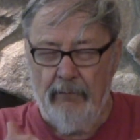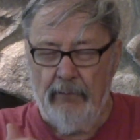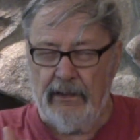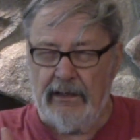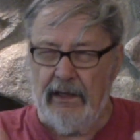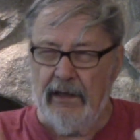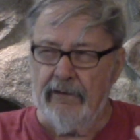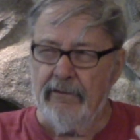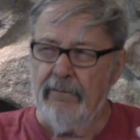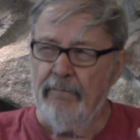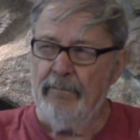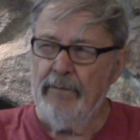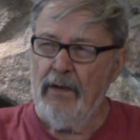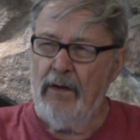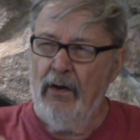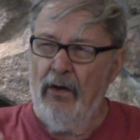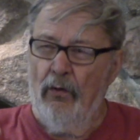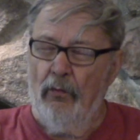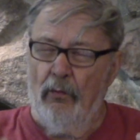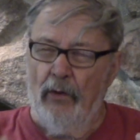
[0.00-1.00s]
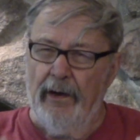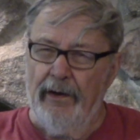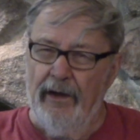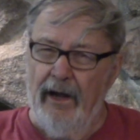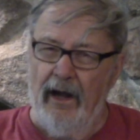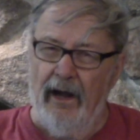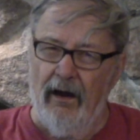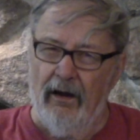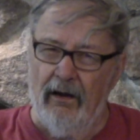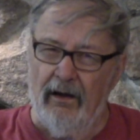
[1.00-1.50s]
Because when
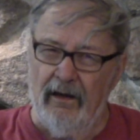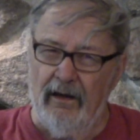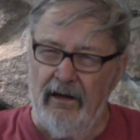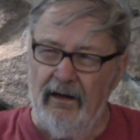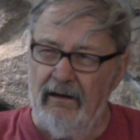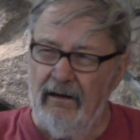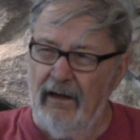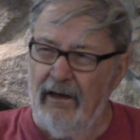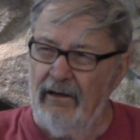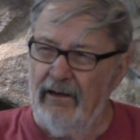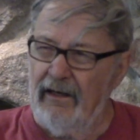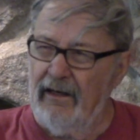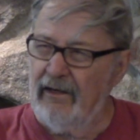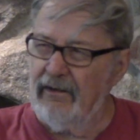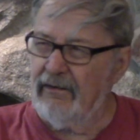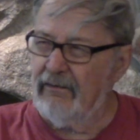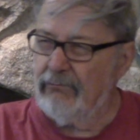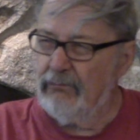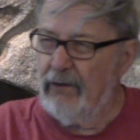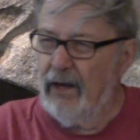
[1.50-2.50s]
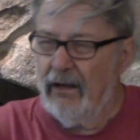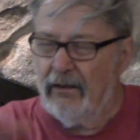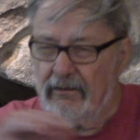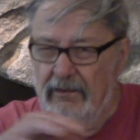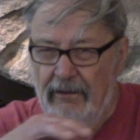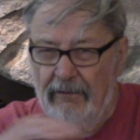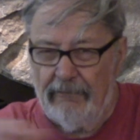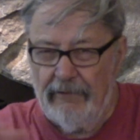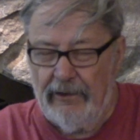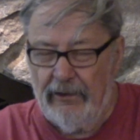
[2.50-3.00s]
they're in these
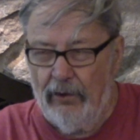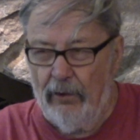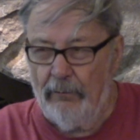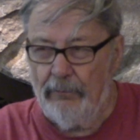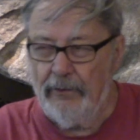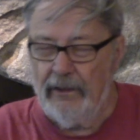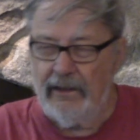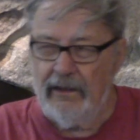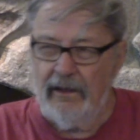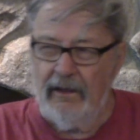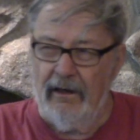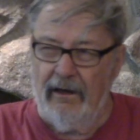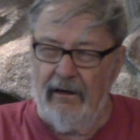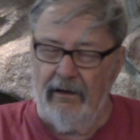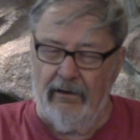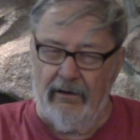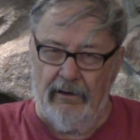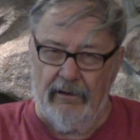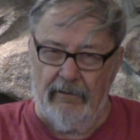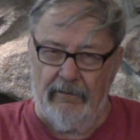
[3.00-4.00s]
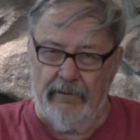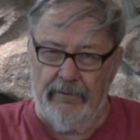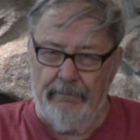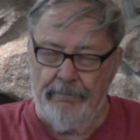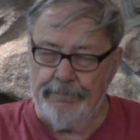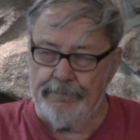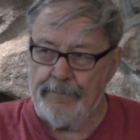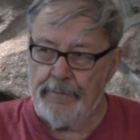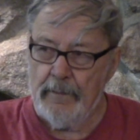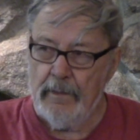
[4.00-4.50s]
relatively opening areas,
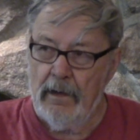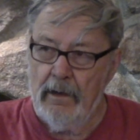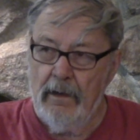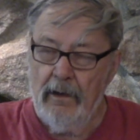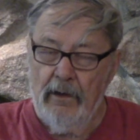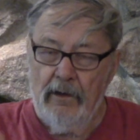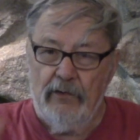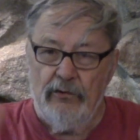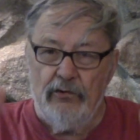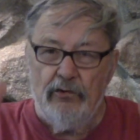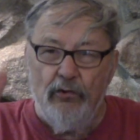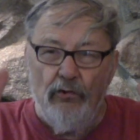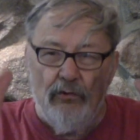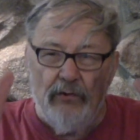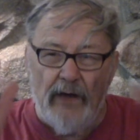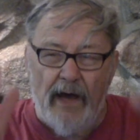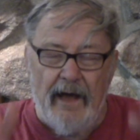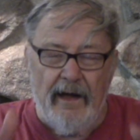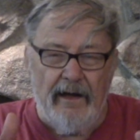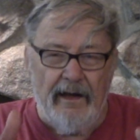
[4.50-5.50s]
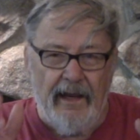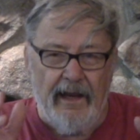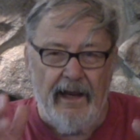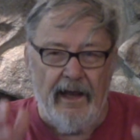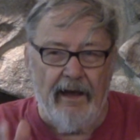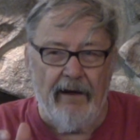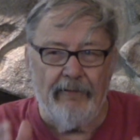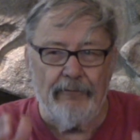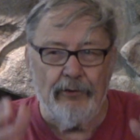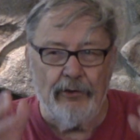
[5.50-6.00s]
you gotta
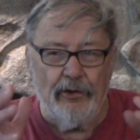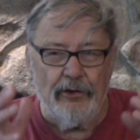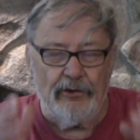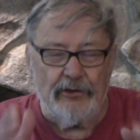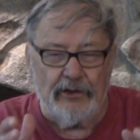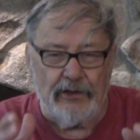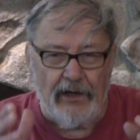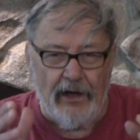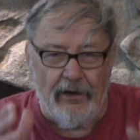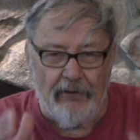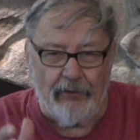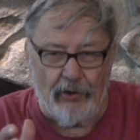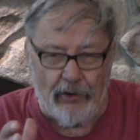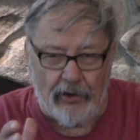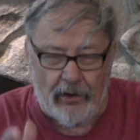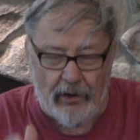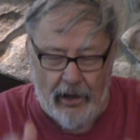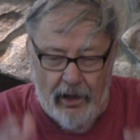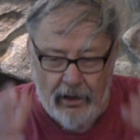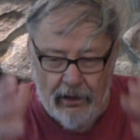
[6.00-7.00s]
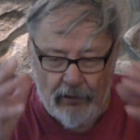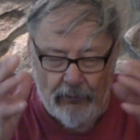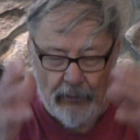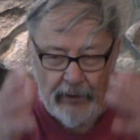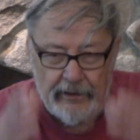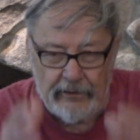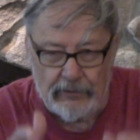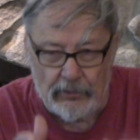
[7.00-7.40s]
have good cover all the way